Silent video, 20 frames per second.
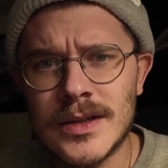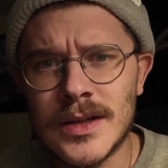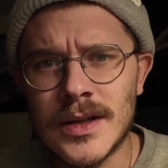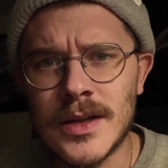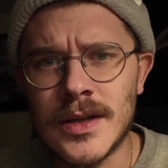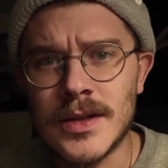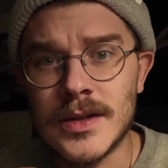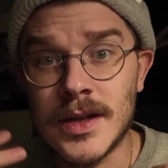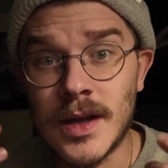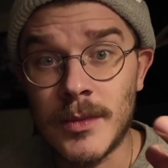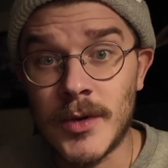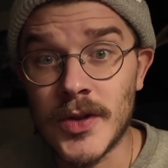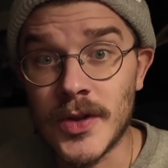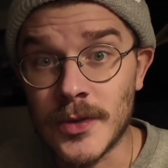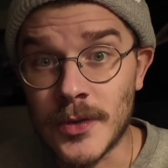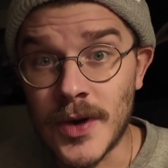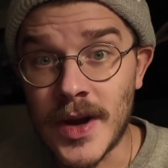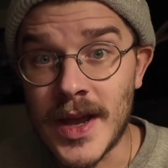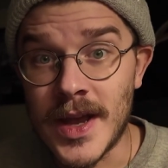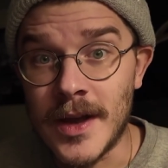double the
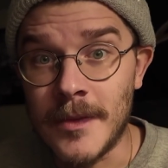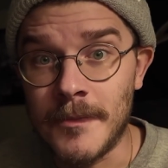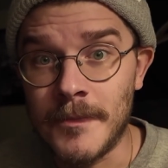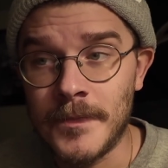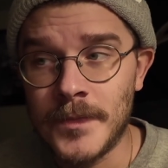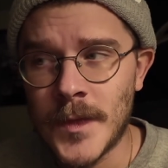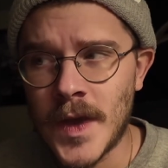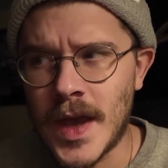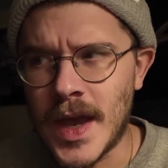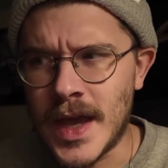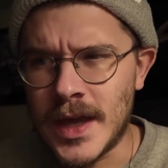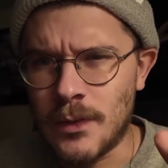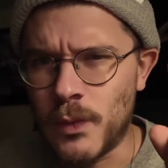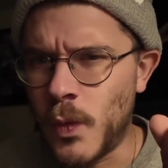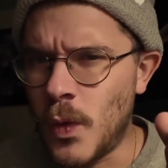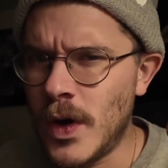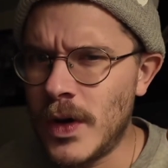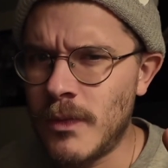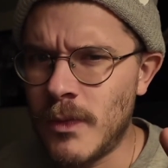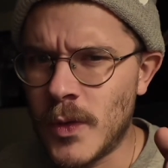RAM and
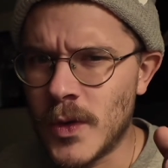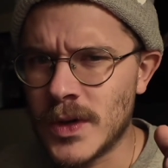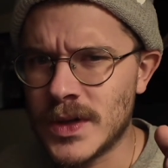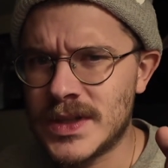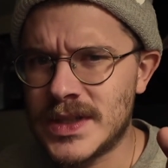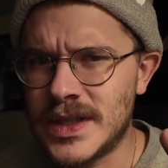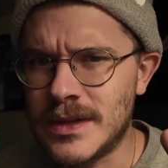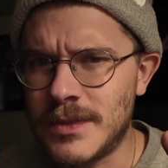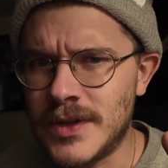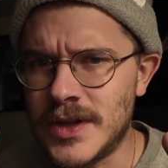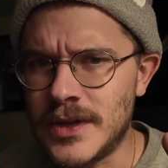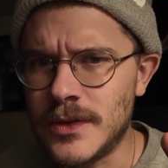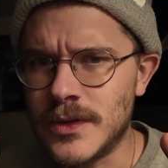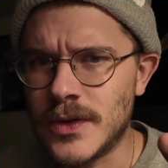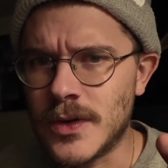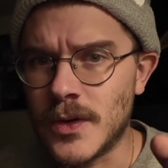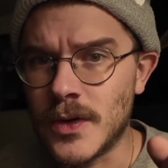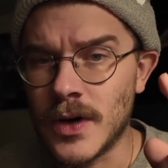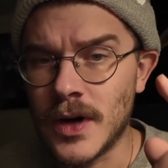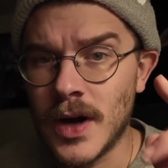one more CPU
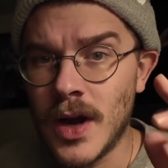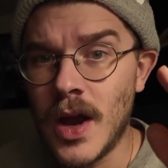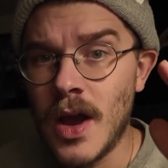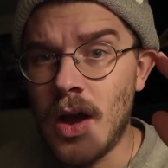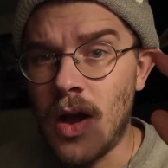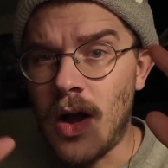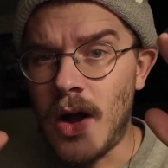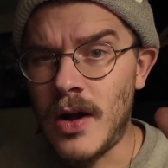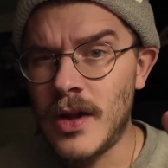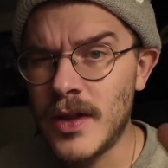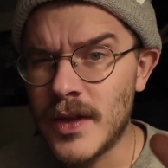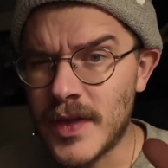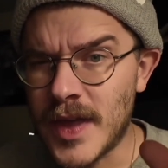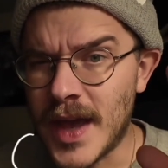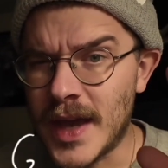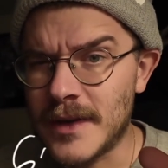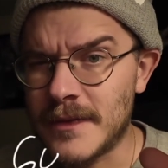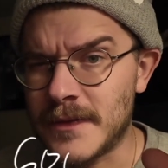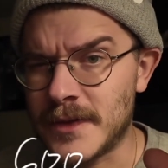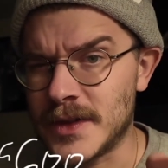core. All of
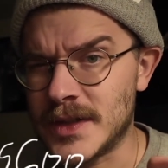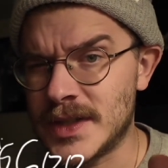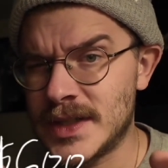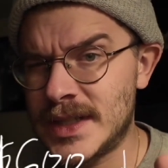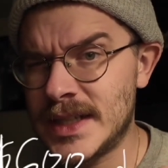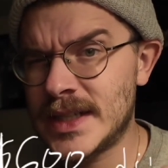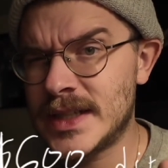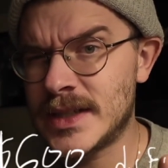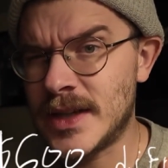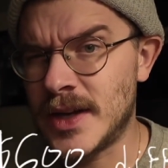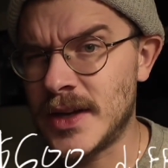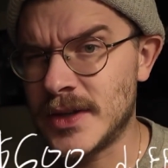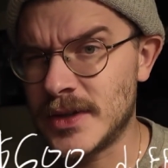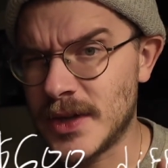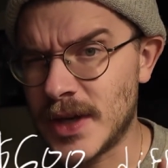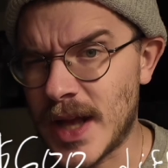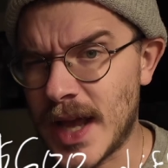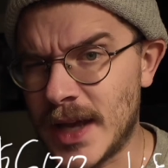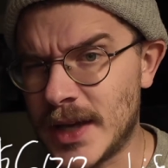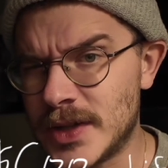that for
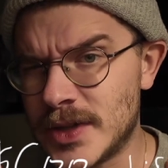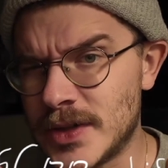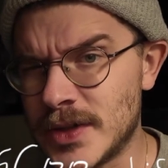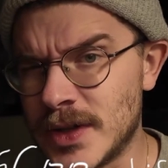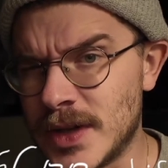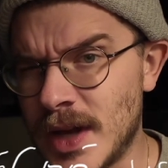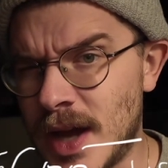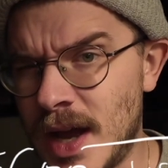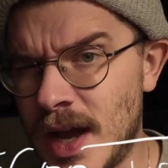$600 extra.